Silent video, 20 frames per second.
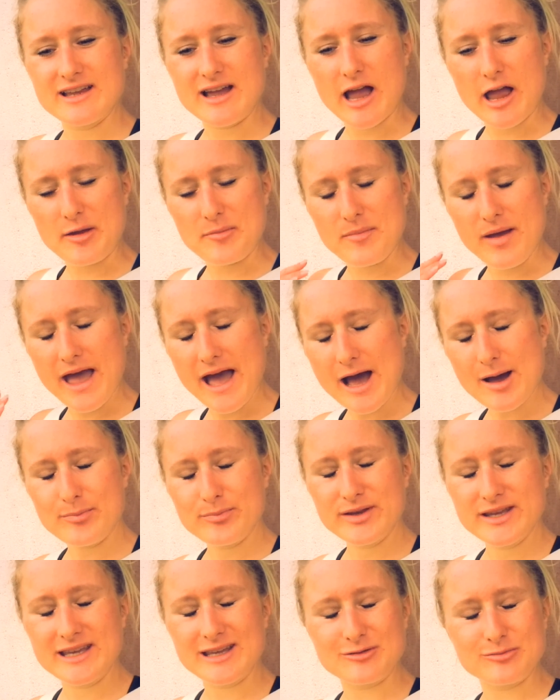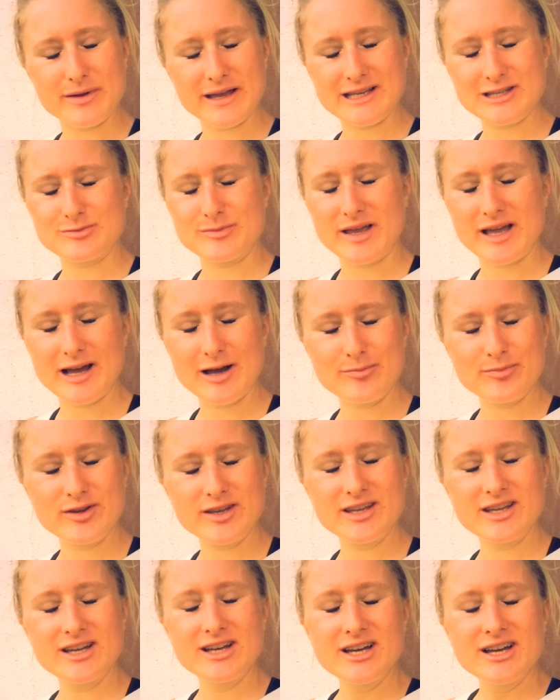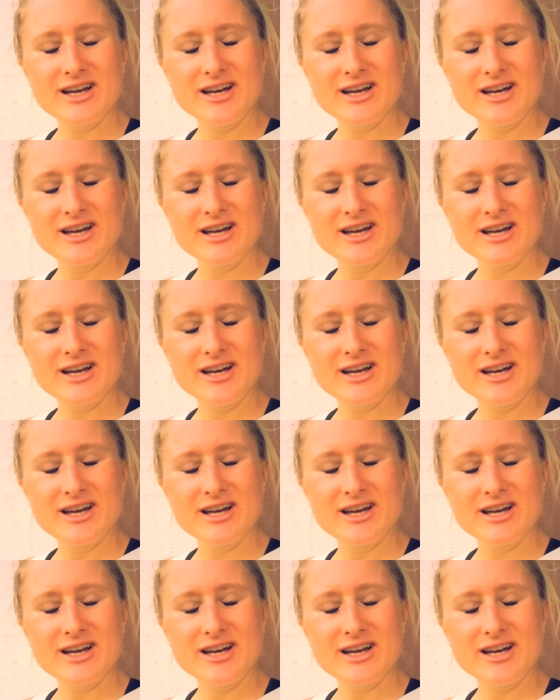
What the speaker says: I'm happy. It makes me happy.